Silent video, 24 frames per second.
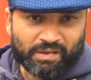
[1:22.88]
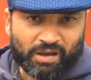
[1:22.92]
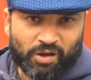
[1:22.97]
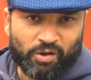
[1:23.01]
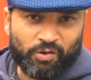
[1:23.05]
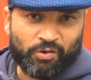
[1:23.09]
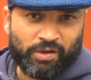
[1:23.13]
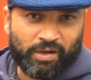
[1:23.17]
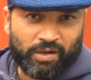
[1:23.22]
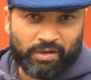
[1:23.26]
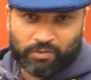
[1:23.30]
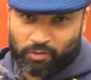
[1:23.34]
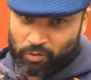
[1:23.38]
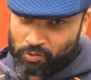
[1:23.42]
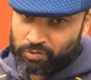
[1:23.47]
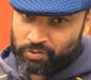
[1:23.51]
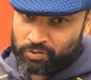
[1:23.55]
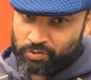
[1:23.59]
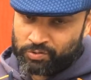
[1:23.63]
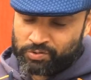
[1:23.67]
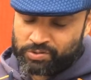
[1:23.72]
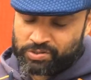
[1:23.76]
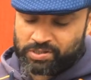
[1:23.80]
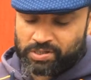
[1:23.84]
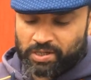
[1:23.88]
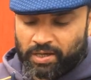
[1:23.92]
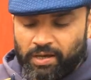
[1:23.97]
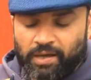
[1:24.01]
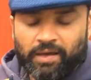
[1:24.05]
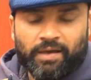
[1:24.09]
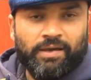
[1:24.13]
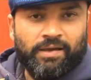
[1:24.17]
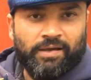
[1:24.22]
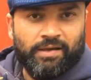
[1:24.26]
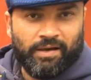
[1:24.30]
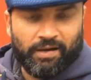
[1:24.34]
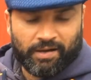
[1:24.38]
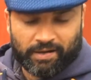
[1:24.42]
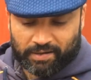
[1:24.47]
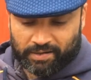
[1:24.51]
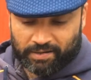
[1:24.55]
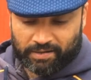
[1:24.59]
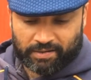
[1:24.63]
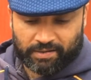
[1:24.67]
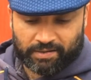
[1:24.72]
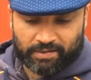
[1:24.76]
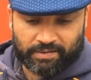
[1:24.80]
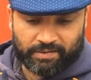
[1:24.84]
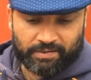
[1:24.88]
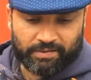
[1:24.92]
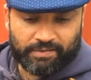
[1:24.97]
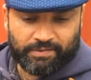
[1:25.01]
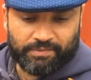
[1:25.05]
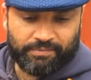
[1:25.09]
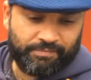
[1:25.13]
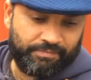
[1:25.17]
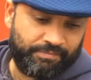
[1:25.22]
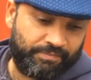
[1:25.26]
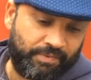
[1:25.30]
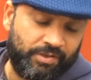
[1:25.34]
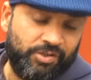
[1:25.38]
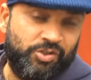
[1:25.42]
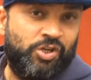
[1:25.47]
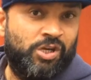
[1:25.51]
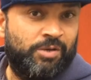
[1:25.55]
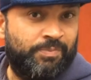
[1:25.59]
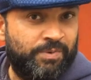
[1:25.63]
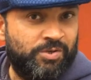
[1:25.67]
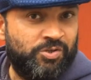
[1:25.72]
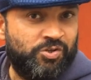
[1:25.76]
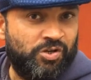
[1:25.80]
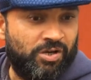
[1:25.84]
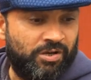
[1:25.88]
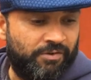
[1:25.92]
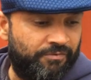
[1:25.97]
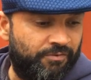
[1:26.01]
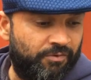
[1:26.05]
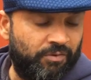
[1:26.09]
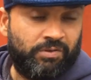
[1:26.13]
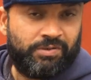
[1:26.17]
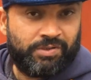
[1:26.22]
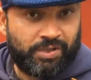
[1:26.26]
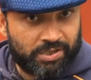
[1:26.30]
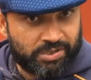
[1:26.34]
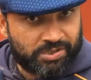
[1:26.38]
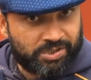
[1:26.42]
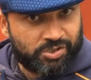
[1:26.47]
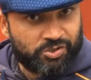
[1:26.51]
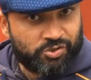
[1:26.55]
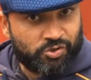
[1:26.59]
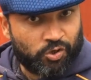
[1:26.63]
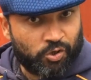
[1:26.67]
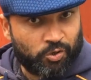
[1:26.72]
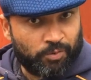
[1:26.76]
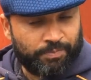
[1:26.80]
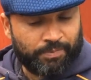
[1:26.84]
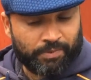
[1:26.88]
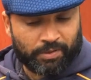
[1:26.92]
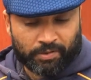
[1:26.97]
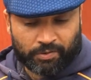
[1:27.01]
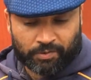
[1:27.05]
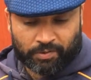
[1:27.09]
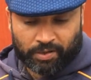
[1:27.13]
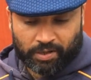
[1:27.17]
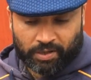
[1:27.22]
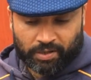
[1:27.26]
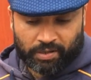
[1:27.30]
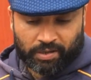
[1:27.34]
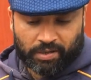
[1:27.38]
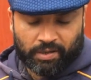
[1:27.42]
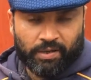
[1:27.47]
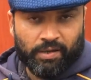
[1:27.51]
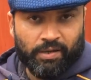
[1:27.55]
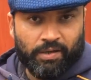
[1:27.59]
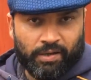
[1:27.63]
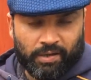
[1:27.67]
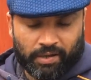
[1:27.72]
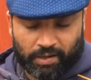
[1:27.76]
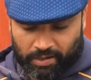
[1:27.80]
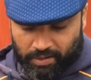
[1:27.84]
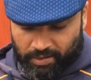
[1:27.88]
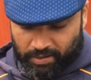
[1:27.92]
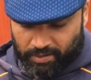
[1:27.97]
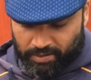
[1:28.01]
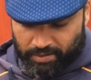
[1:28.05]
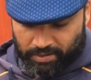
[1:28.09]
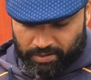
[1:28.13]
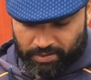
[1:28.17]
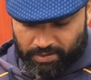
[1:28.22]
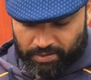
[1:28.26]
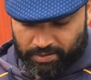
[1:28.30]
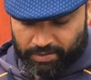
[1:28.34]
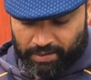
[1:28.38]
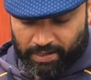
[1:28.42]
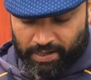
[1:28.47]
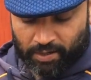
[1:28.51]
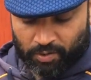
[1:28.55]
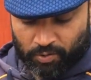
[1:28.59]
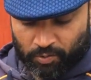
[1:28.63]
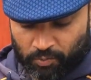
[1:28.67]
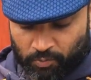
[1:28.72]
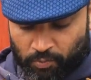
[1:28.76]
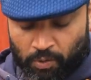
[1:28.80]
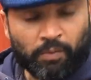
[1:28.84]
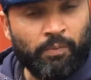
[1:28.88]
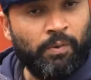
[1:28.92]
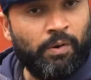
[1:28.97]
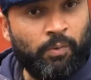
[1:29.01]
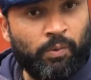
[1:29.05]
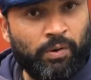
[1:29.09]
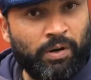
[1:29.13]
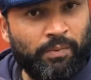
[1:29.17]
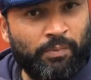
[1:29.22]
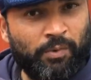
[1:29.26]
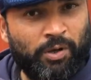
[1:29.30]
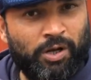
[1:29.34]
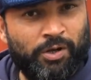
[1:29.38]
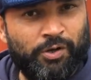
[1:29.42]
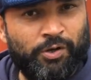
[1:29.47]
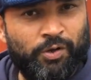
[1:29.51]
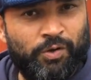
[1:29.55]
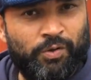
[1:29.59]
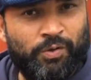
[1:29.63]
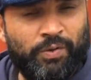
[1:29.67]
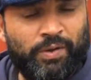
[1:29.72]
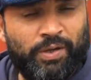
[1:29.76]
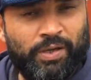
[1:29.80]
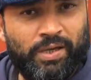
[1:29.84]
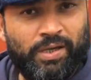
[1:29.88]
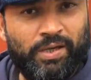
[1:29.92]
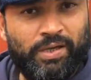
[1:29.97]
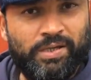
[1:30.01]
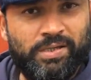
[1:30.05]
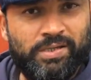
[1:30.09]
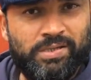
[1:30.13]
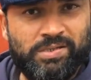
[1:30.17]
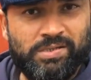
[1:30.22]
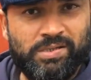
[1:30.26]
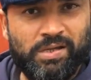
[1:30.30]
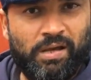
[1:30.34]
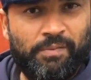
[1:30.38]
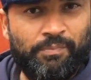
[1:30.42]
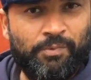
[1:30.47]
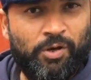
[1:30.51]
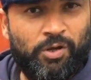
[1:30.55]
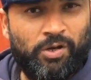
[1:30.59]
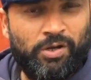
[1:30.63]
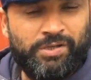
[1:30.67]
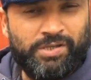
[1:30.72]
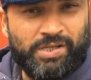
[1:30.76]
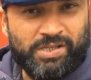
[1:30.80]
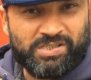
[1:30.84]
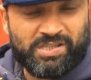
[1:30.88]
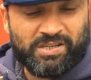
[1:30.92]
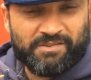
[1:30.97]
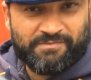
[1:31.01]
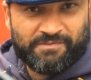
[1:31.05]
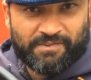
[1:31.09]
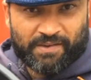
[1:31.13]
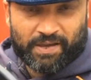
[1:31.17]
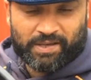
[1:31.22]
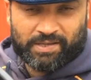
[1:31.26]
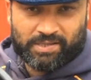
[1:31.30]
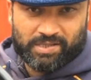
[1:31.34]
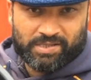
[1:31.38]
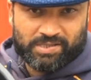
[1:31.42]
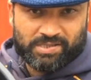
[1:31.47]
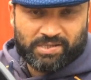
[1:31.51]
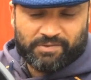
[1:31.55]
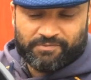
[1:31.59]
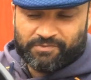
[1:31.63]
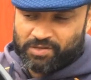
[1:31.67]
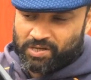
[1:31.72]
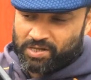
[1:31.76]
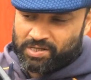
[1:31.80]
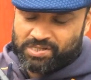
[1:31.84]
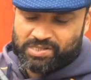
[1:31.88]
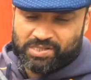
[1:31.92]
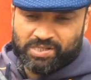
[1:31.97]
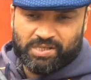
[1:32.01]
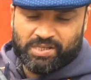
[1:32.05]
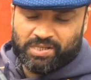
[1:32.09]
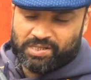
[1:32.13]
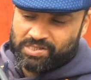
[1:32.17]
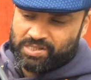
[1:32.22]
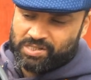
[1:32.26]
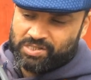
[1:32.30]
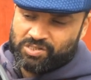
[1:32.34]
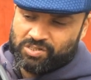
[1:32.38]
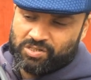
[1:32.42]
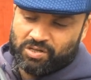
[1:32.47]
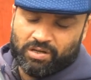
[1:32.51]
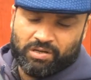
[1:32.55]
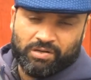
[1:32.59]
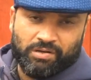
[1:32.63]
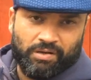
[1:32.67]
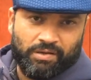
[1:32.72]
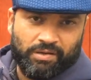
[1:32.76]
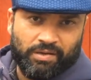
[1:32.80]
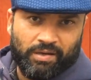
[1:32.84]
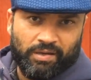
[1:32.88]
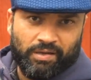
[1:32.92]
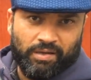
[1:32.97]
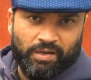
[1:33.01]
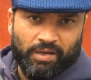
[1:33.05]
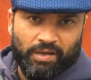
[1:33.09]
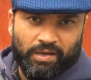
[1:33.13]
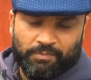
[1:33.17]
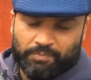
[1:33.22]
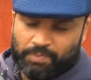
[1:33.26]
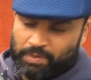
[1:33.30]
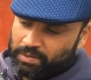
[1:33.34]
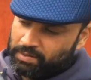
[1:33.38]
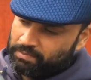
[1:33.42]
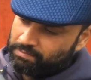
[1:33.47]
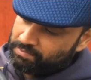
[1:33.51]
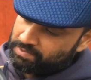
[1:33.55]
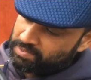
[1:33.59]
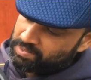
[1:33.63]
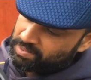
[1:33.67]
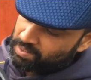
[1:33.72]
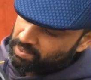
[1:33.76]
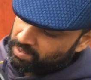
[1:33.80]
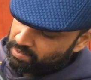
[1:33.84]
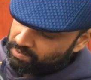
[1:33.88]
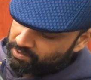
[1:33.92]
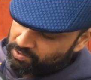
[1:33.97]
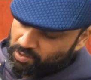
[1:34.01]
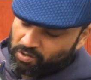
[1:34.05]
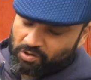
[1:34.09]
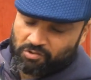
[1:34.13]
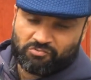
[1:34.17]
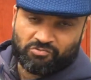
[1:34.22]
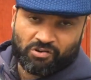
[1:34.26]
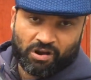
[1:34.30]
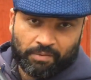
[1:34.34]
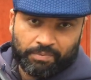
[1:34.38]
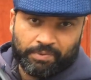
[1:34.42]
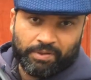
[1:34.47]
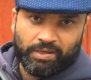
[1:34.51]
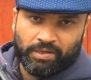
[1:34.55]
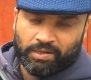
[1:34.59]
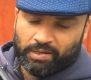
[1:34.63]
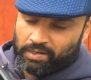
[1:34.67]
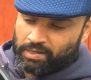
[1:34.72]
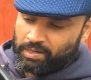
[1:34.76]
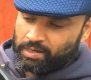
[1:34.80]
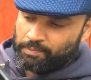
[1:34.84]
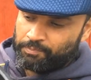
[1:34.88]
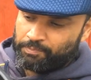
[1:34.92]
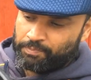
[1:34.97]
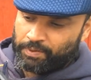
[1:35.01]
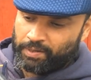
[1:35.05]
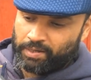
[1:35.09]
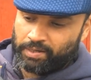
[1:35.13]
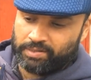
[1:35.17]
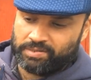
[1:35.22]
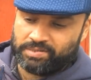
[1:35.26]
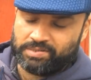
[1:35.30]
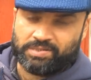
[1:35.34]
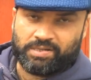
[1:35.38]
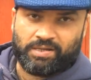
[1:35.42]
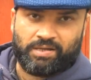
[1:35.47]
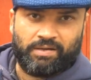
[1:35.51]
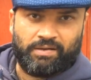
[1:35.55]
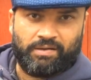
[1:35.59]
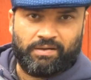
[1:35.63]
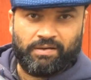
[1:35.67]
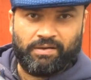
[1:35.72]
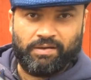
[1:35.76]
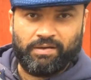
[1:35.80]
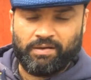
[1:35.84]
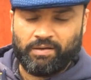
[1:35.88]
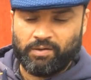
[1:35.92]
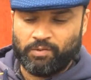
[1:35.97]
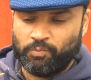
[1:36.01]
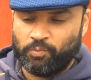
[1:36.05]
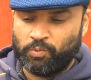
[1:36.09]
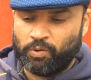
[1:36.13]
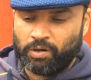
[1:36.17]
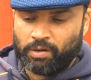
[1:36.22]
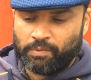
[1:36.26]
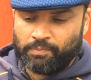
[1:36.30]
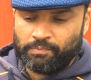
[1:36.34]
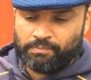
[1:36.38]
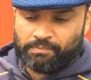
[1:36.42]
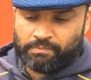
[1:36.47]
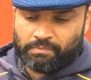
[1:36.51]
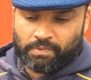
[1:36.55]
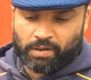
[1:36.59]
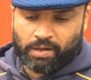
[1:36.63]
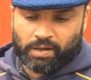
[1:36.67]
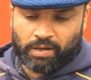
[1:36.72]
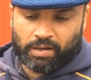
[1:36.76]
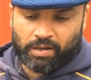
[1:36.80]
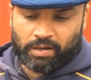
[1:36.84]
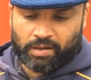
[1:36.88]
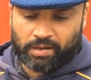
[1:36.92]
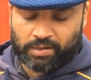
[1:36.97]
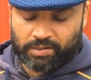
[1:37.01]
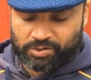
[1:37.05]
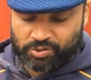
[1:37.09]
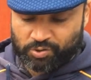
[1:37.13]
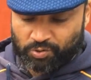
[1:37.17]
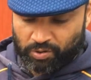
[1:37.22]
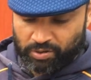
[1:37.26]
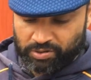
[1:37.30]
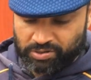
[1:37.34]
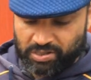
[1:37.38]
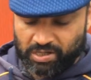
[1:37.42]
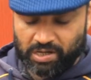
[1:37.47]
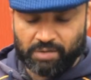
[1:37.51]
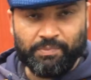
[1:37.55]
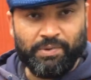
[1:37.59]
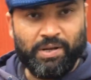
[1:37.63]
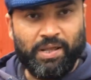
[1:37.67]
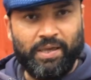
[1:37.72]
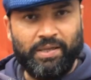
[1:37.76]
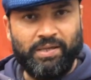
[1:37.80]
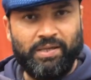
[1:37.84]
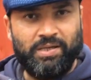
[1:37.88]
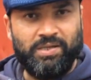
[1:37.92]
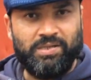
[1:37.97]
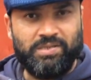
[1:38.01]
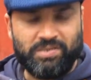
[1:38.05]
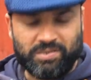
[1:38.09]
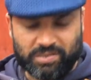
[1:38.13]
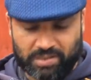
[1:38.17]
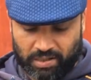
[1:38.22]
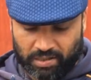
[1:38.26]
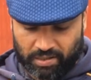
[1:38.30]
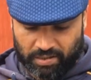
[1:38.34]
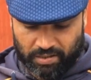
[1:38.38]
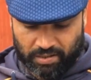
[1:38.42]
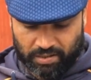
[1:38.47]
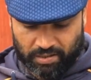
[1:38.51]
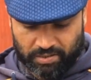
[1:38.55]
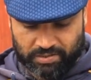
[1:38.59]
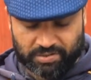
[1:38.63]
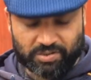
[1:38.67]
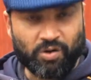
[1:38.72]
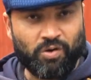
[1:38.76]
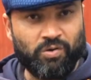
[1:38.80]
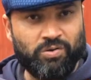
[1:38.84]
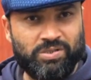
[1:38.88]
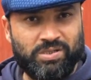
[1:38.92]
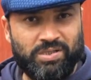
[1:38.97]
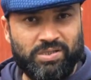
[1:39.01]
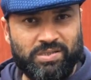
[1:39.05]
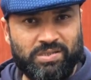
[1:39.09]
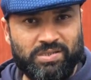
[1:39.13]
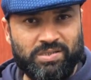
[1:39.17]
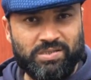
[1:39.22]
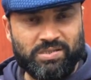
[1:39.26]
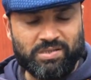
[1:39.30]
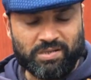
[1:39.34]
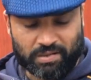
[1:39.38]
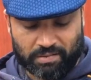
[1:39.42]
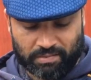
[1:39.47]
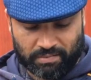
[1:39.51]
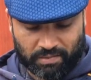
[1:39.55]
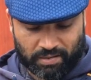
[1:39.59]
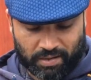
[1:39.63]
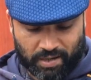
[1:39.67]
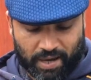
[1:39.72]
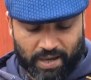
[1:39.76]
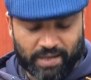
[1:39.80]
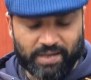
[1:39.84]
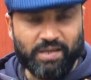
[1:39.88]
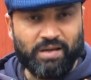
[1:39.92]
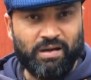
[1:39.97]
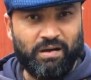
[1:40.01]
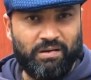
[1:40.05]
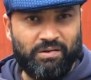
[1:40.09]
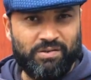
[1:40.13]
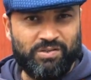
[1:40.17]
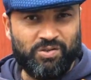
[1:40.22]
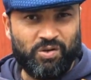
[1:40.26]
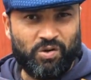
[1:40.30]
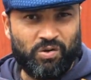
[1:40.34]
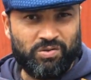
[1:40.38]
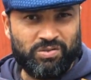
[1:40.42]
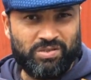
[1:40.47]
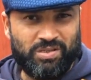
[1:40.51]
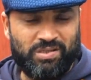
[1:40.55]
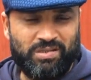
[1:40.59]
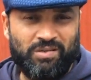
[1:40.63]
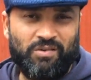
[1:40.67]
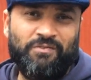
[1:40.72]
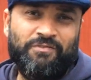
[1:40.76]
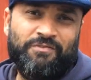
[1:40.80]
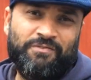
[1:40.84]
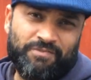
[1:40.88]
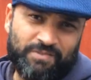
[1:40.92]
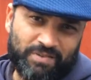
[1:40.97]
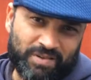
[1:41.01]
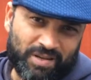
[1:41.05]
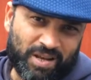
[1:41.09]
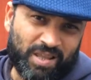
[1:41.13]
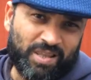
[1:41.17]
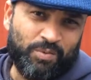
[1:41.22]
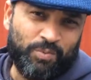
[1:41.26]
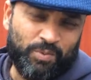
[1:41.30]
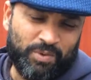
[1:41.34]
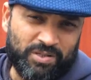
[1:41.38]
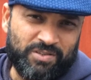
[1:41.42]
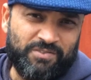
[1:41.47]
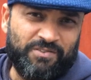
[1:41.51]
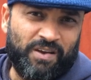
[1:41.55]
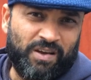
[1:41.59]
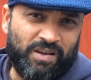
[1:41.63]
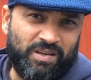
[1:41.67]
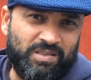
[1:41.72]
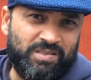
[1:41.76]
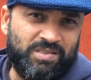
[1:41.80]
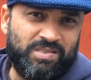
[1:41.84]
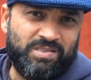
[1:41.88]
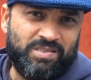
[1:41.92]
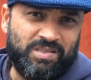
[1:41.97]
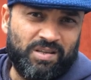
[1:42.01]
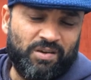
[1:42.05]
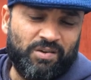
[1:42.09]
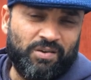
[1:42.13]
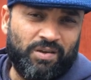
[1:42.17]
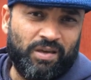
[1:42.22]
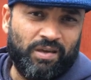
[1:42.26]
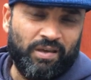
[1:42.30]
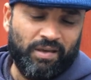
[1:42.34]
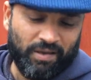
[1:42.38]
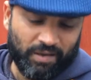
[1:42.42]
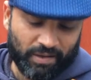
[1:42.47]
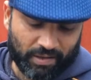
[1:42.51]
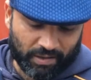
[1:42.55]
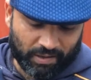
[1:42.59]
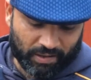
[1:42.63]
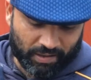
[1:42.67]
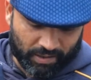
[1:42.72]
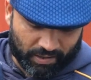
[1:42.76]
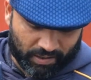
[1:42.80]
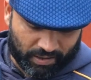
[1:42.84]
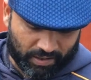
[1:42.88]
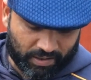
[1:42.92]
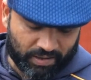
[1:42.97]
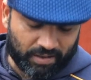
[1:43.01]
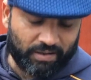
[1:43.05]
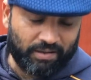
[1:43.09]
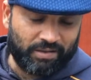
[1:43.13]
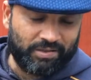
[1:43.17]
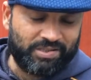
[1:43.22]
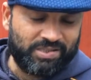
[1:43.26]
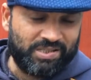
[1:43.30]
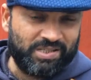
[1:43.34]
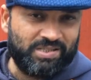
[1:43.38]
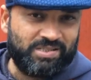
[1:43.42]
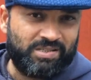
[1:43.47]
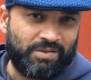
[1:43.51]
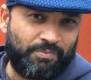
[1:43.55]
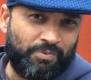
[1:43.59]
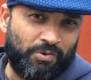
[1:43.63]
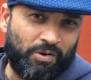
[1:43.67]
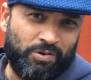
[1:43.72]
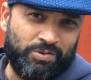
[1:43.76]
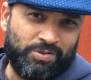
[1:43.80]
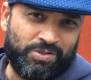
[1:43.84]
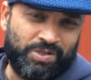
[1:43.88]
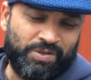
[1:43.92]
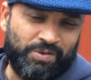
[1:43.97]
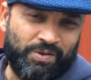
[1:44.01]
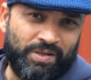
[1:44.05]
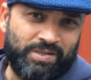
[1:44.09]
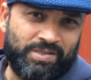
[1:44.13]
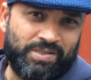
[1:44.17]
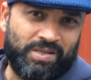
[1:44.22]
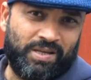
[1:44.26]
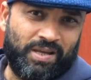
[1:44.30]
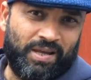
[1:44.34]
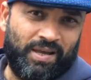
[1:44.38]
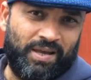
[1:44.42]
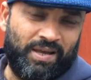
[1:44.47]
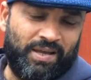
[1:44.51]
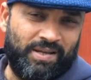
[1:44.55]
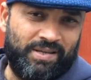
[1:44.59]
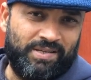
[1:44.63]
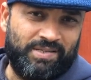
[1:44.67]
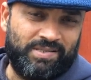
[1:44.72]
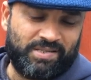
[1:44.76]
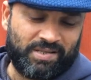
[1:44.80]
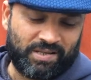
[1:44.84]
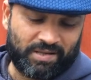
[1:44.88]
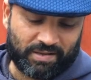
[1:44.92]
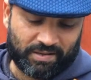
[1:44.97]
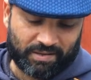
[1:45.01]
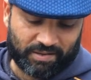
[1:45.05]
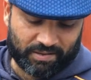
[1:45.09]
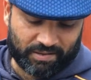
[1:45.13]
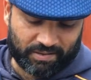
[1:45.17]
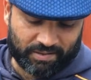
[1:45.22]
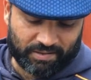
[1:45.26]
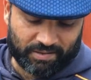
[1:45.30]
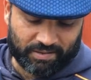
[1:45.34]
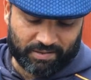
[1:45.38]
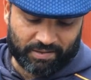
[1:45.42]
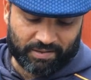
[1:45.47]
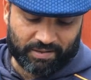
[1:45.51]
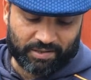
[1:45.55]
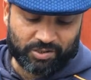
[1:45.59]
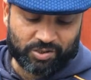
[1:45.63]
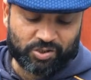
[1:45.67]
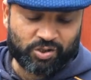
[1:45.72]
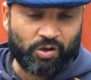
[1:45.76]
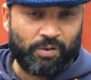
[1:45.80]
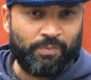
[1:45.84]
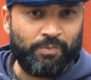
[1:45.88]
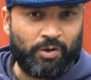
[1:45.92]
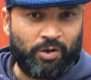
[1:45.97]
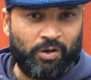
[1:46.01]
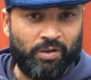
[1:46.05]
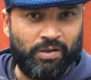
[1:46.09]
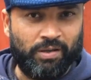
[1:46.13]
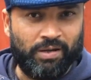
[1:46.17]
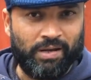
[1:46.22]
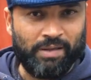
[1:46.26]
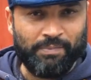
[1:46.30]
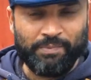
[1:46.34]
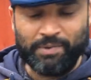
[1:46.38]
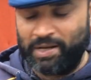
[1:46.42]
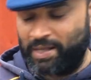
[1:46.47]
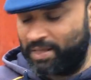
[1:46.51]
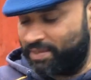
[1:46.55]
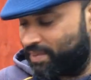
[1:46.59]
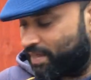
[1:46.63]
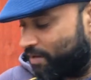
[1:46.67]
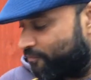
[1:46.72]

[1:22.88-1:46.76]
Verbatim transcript: okay, not used, uh, cheap and cheerful, does the job, okay. Uh, now, what, what I'm going to do is I'm going to disinfect this. If you can see this inside, okay, it's, uh, it's not grubby, but uh, what I'm uh, trying to eliminate is uh, toxins, okay, any kind of toxin, in other words, fungus, okay uh, Caesar prone here, and uh, so I'm going to eliminate